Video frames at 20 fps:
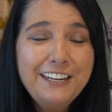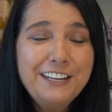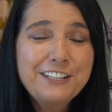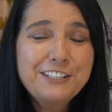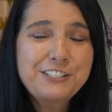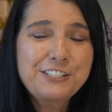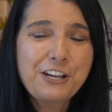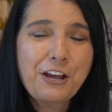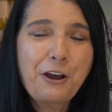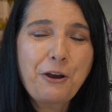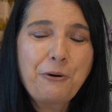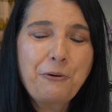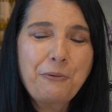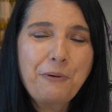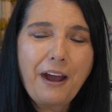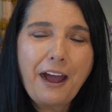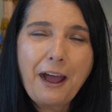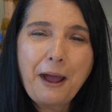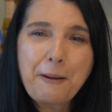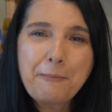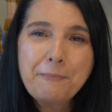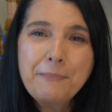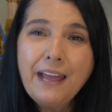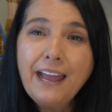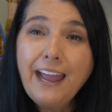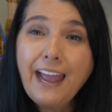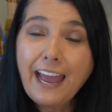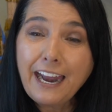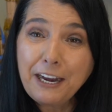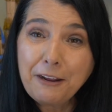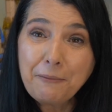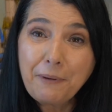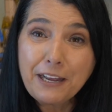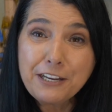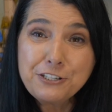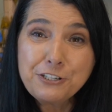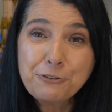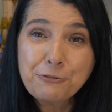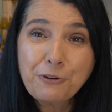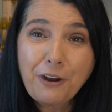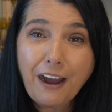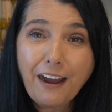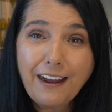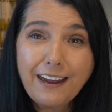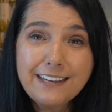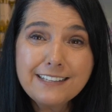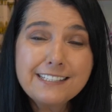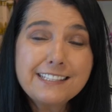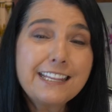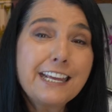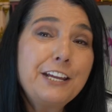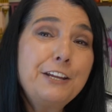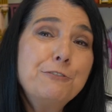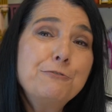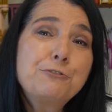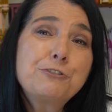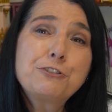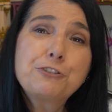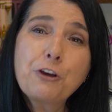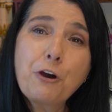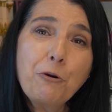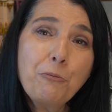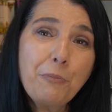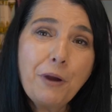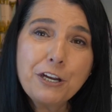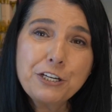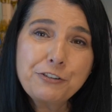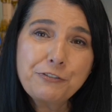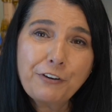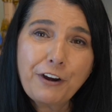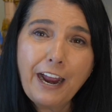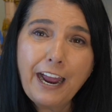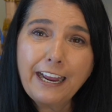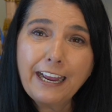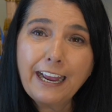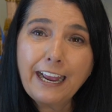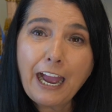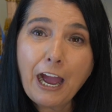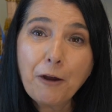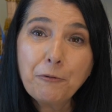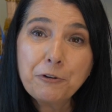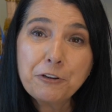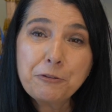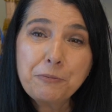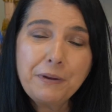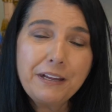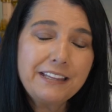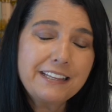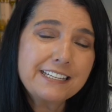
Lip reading: So anyways, you guys, thank you so much for hanging out with me.